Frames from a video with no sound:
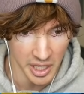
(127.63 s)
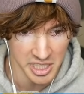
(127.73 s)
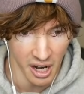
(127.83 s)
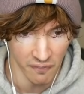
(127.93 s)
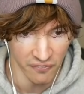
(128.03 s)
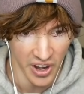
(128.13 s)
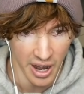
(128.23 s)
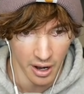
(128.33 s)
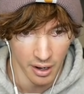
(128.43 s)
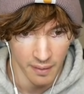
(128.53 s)
That's not
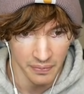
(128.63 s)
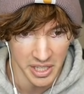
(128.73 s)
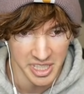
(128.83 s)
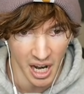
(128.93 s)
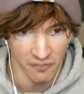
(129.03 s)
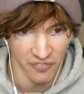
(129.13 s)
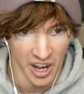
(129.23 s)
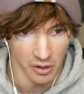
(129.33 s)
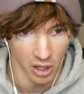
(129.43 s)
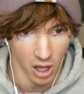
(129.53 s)
fair. That's not fair at